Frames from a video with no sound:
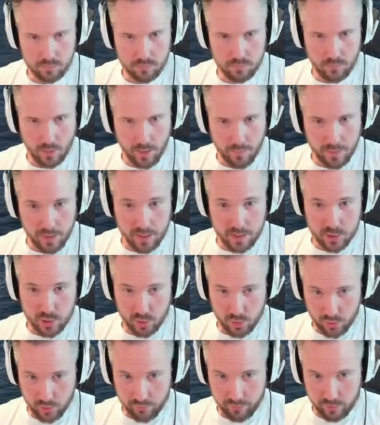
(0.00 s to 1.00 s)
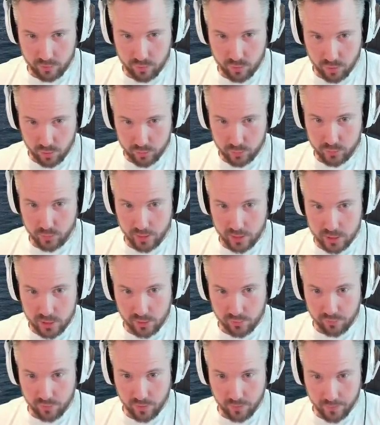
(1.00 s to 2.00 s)
I mean, there's a lot of it. Lot to HE
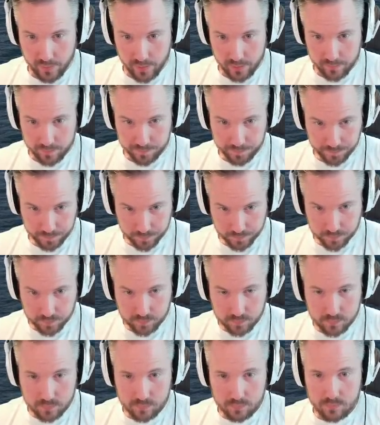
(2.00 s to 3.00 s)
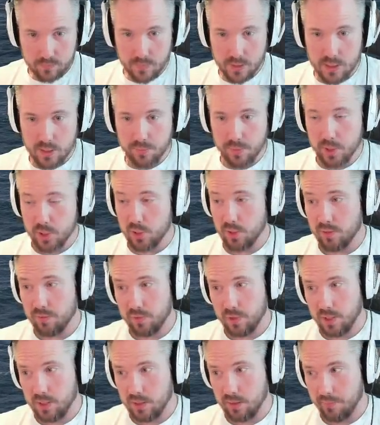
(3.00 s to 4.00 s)
farm here. Especially if you
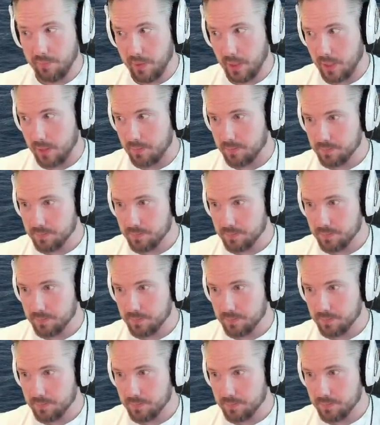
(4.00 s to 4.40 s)
got the pen.